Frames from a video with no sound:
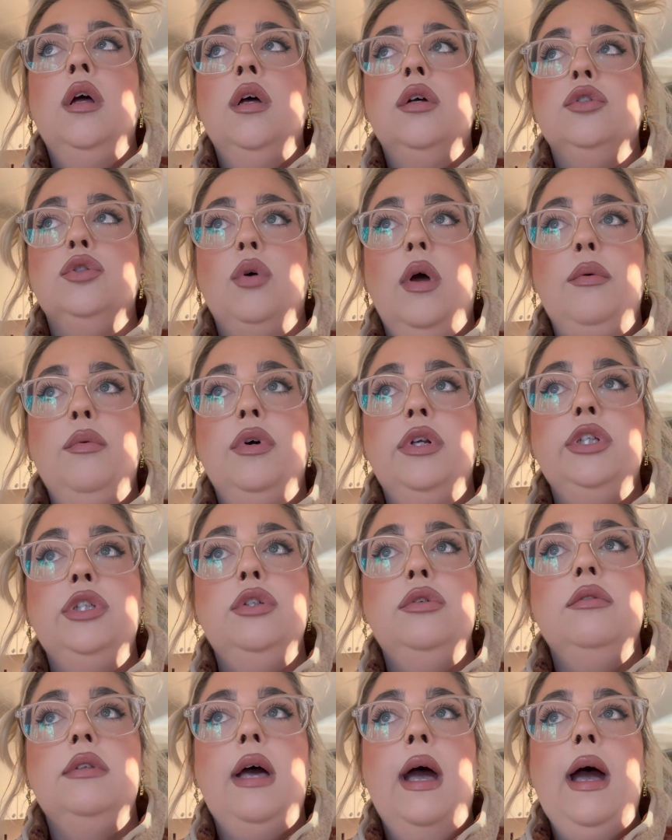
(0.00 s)
So I want to
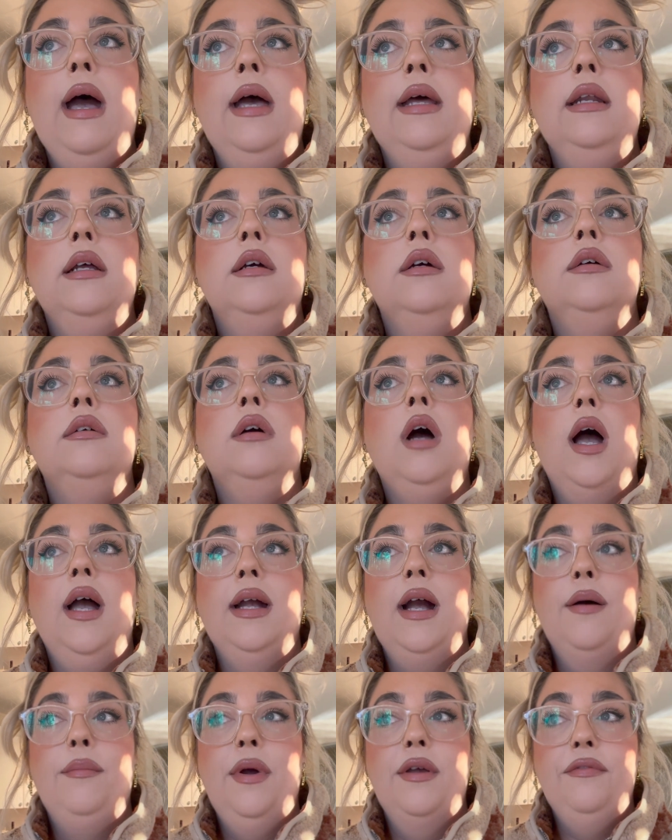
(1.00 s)
do that. I
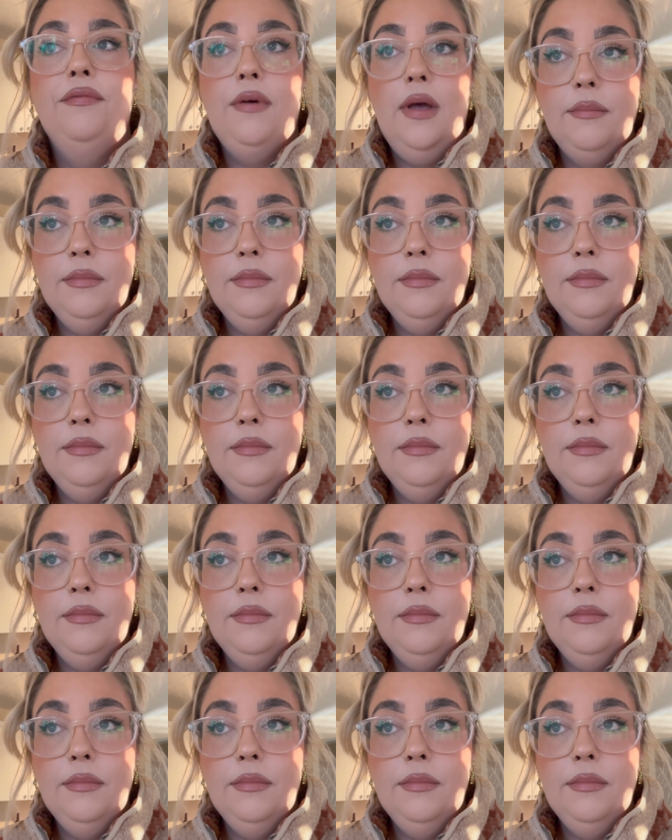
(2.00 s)
got my